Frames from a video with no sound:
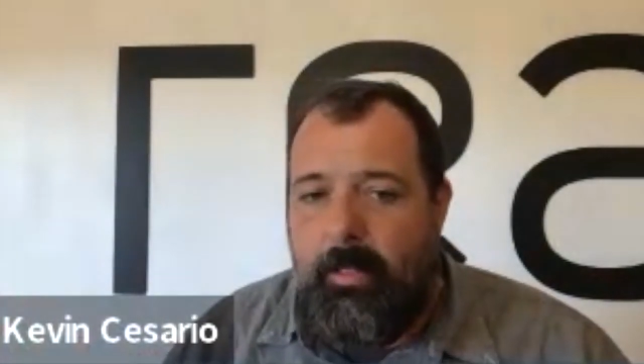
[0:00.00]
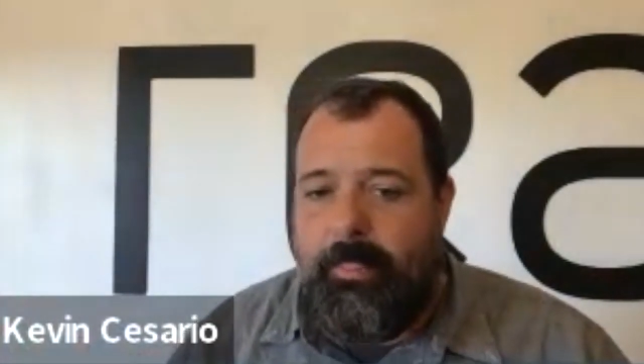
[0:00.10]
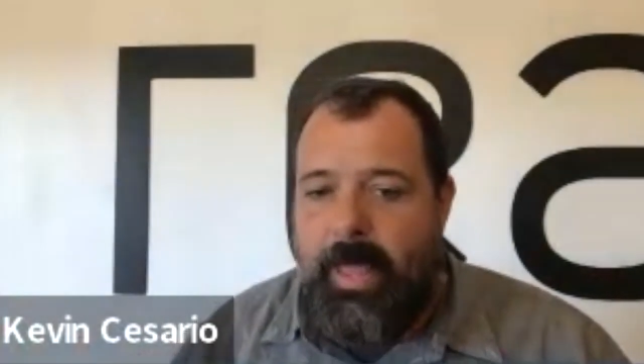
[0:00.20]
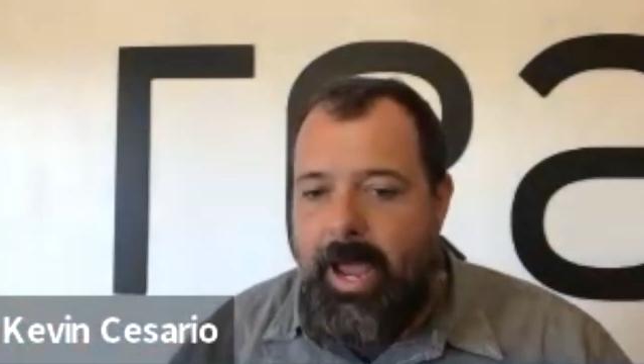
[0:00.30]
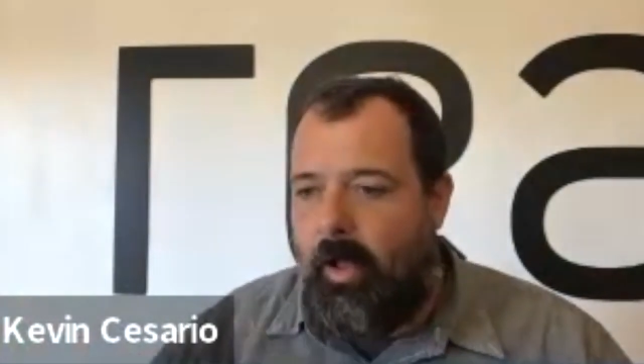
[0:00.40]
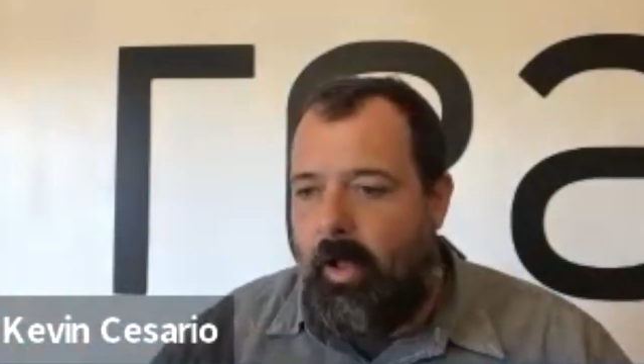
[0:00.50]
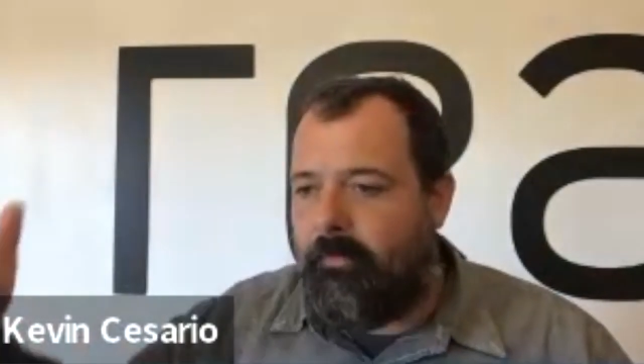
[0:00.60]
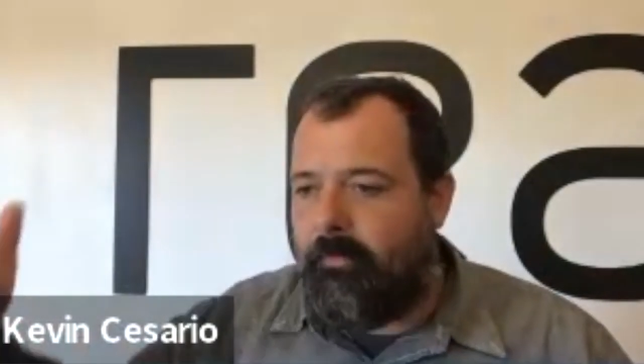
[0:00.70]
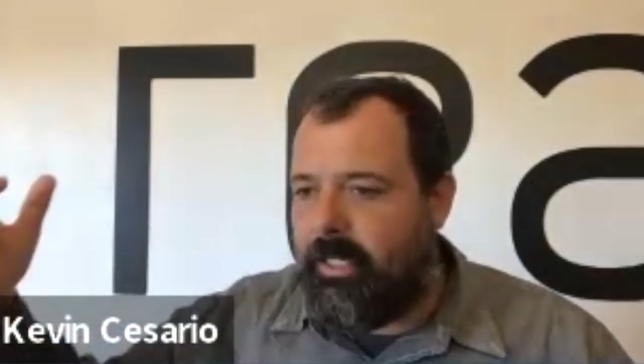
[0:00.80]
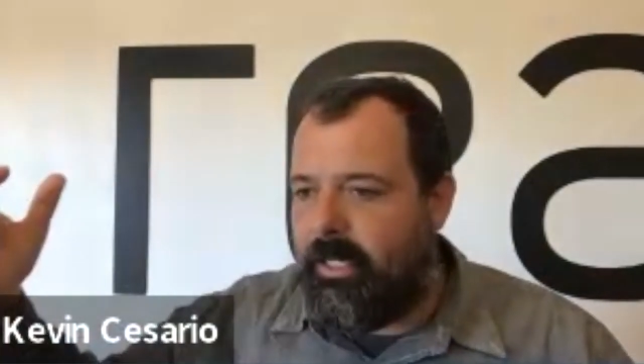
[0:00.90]
That all of
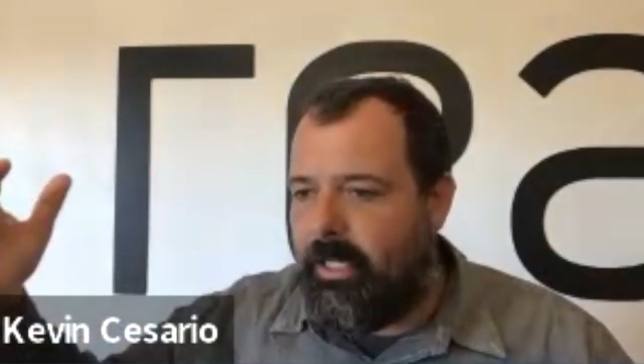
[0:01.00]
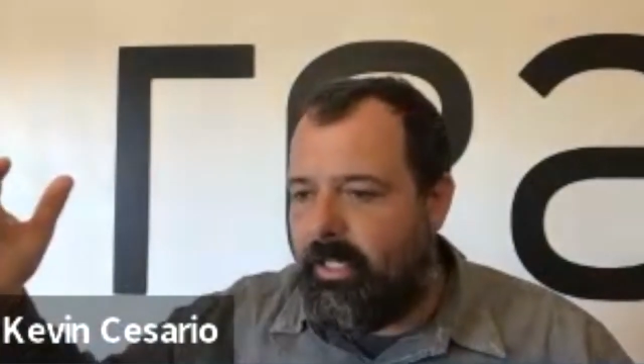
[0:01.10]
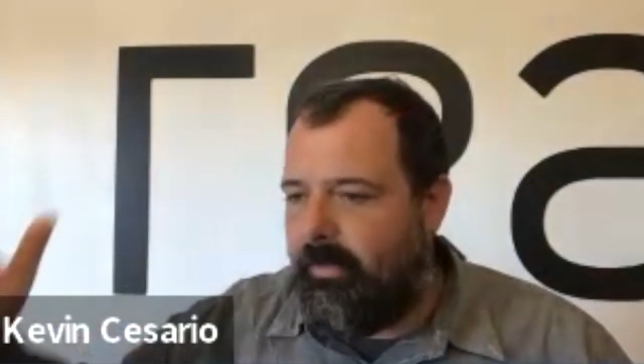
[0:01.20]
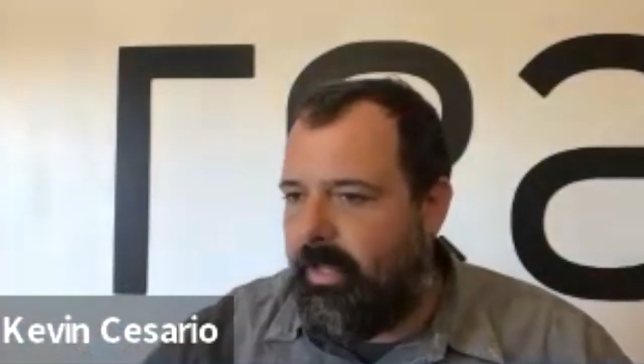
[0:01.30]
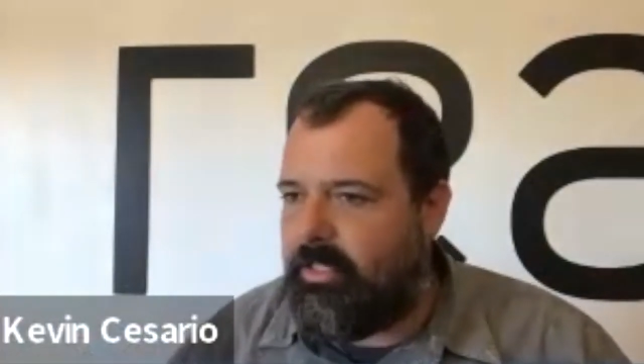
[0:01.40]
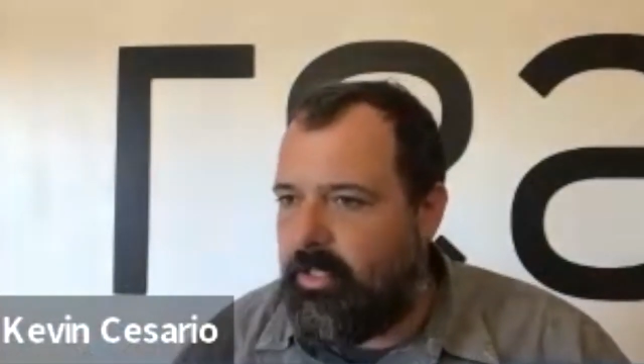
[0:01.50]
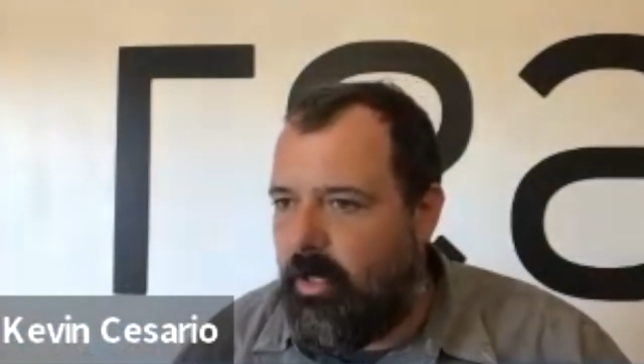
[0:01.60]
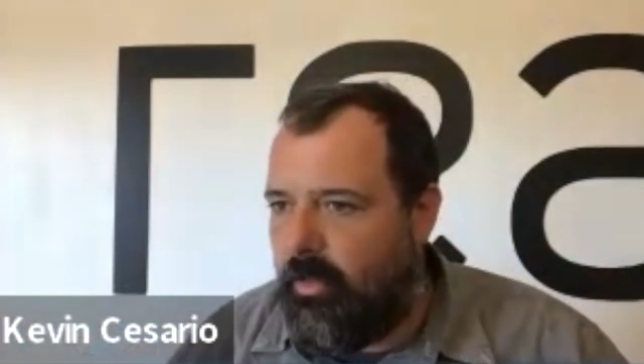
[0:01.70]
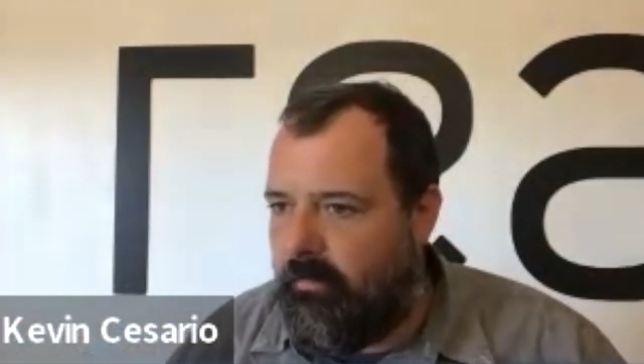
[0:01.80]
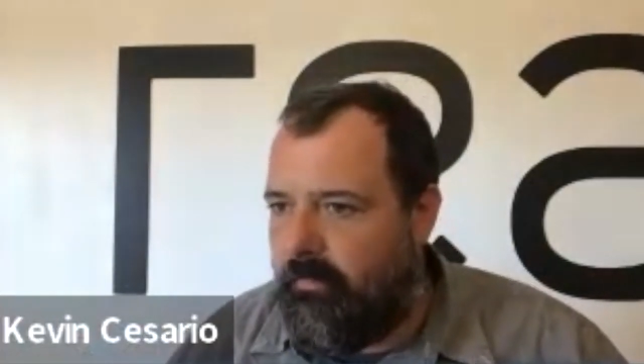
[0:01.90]
a sudden alleviates
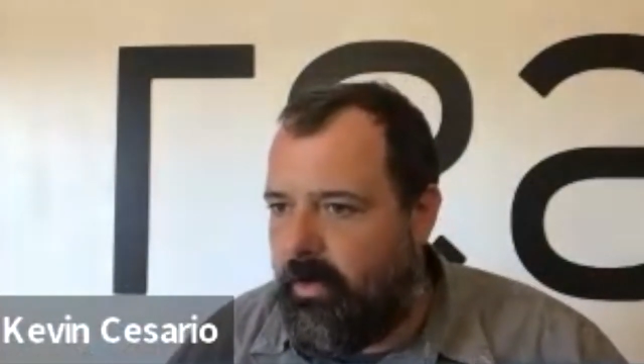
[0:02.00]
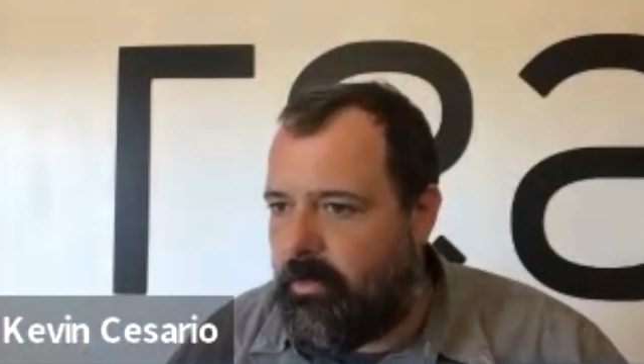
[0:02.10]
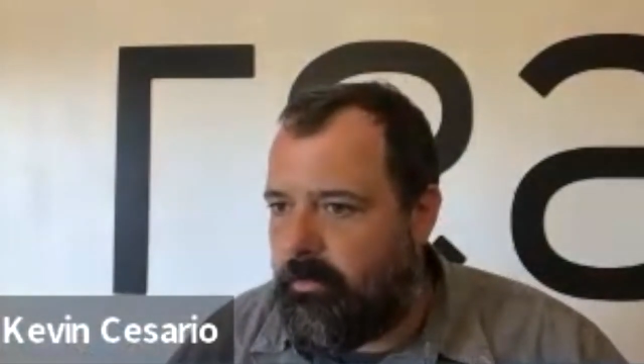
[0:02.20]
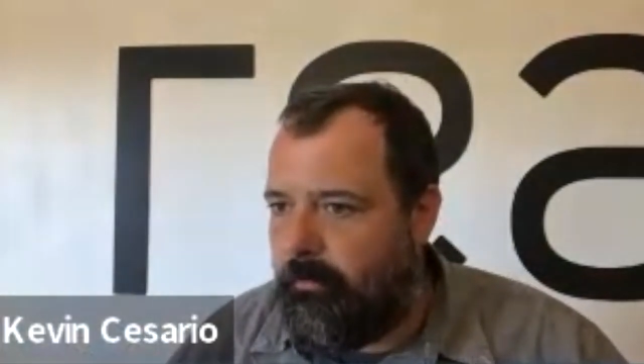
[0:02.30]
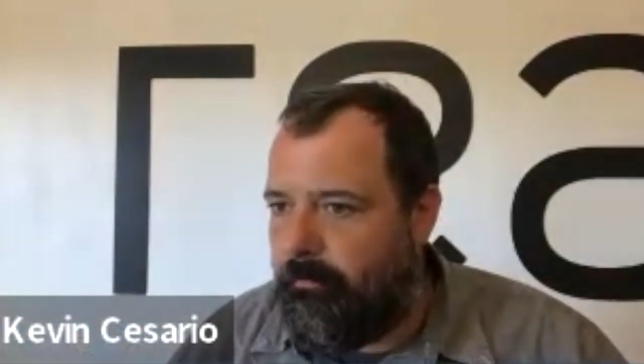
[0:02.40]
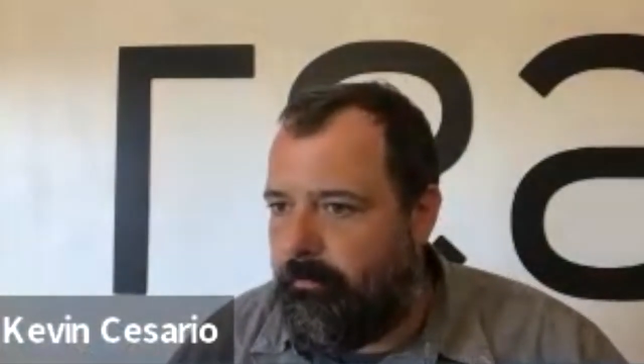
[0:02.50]
all their fears